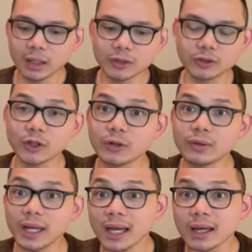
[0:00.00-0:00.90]
So
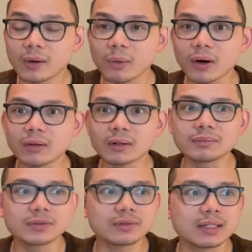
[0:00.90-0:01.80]
yeah,
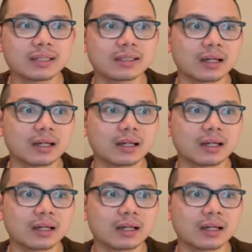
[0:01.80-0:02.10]
welcome to this